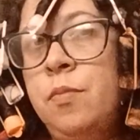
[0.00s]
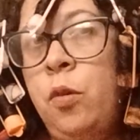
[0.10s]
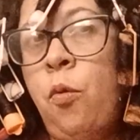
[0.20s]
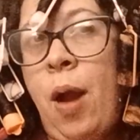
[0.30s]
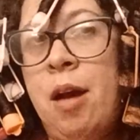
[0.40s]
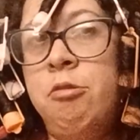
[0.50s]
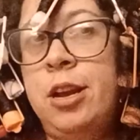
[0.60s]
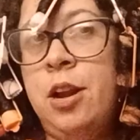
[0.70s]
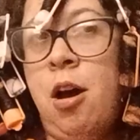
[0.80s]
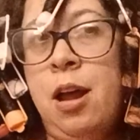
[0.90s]

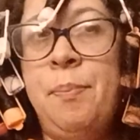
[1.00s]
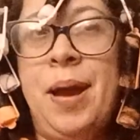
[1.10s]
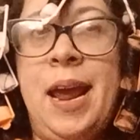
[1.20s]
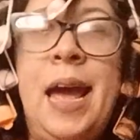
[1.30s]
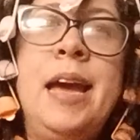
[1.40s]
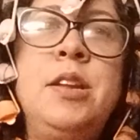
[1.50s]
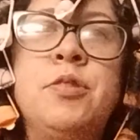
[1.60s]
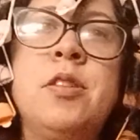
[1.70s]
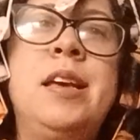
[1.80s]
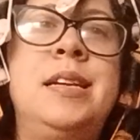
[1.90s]
grounded on my head,
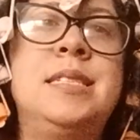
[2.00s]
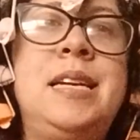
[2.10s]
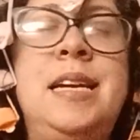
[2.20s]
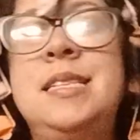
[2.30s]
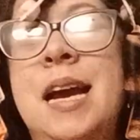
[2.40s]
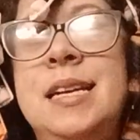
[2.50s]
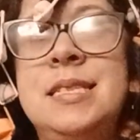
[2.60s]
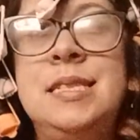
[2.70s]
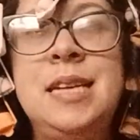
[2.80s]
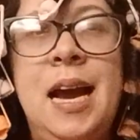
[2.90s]
so they stay nice
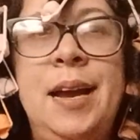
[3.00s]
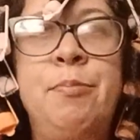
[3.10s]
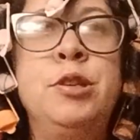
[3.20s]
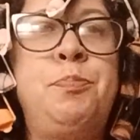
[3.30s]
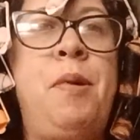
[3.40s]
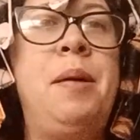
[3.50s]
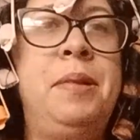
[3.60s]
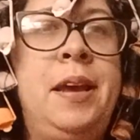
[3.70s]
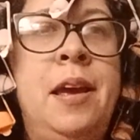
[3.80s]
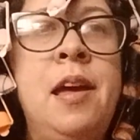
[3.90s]
and tight, which
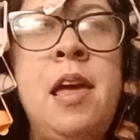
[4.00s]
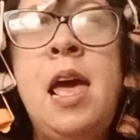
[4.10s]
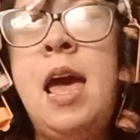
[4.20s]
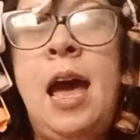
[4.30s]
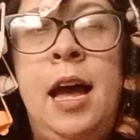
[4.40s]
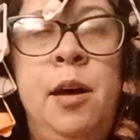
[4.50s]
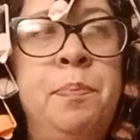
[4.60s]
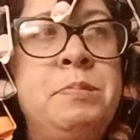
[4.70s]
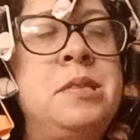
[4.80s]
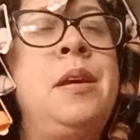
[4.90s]
probably
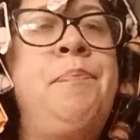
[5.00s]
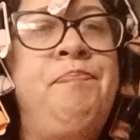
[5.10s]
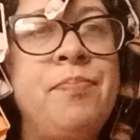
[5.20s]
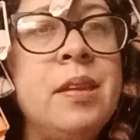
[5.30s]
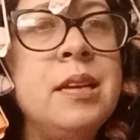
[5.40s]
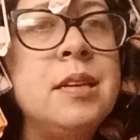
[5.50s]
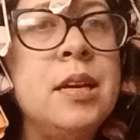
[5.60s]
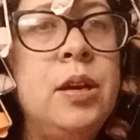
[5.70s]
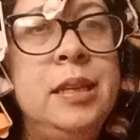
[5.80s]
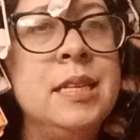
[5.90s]
helps
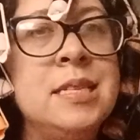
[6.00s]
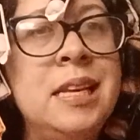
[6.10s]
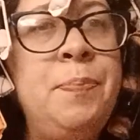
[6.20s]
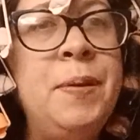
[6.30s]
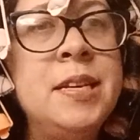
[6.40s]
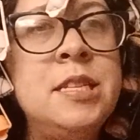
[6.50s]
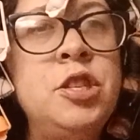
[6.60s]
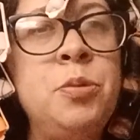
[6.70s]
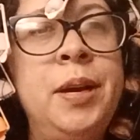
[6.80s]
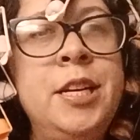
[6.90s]
in the sleeping
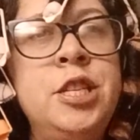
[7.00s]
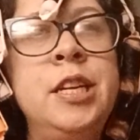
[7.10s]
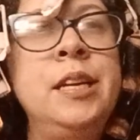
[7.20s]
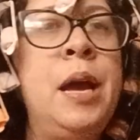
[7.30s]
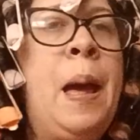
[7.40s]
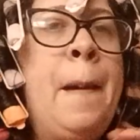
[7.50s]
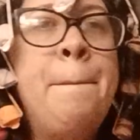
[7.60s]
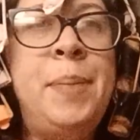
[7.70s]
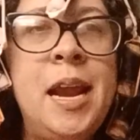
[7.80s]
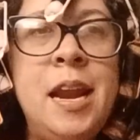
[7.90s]
situation.
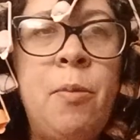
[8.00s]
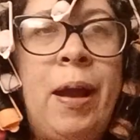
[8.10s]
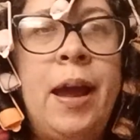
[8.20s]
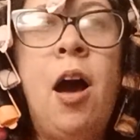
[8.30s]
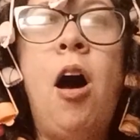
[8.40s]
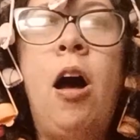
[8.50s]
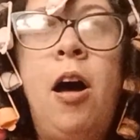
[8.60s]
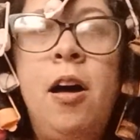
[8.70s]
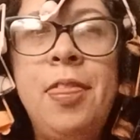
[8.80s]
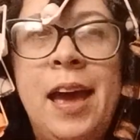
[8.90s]
But anyway,
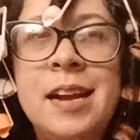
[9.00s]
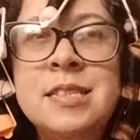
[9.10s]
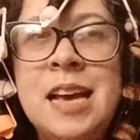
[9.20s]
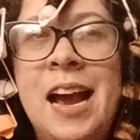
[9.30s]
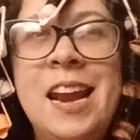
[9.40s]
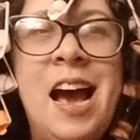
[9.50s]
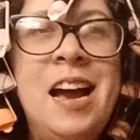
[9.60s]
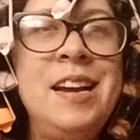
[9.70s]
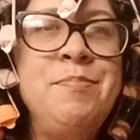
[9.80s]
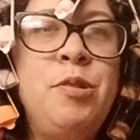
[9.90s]
all that aside,
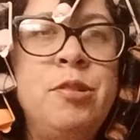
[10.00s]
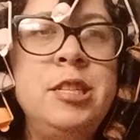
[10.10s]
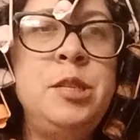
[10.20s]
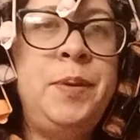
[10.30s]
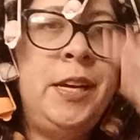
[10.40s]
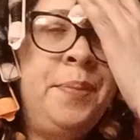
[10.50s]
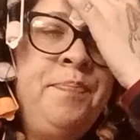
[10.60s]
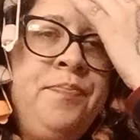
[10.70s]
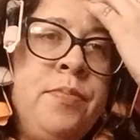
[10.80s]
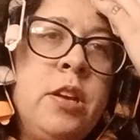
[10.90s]
I am going to be
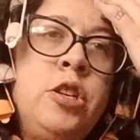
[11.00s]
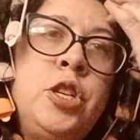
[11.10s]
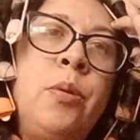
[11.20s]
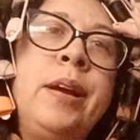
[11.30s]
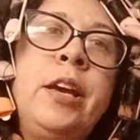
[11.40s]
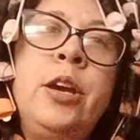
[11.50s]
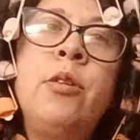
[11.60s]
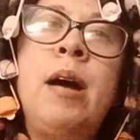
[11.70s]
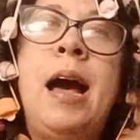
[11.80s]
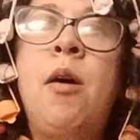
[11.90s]
showing
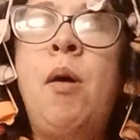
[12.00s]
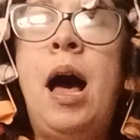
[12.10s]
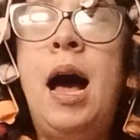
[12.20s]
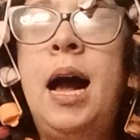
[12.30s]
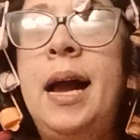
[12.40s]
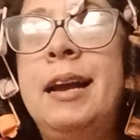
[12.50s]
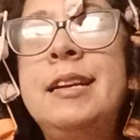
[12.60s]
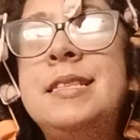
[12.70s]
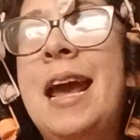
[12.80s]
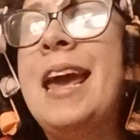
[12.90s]
you how I
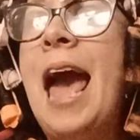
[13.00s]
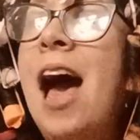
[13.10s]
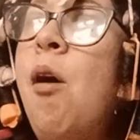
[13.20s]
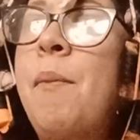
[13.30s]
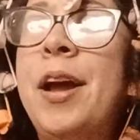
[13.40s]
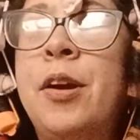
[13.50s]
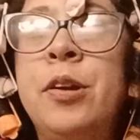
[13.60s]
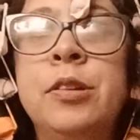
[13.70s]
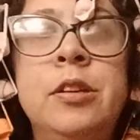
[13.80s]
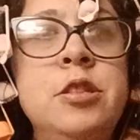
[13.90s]
take out my
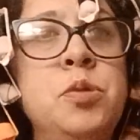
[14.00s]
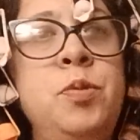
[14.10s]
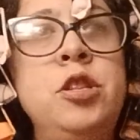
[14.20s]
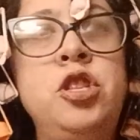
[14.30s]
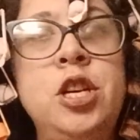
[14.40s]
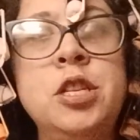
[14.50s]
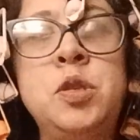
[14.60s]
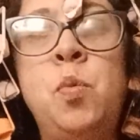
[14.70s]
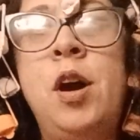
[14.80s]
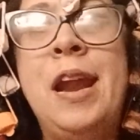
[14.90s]
curlers with just
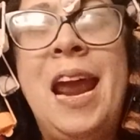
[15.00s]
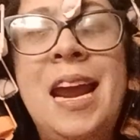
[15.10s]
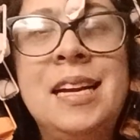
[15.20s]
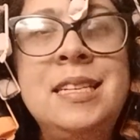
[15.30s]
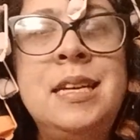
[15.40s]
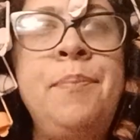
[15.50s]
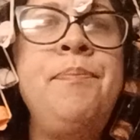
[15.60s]
one hand.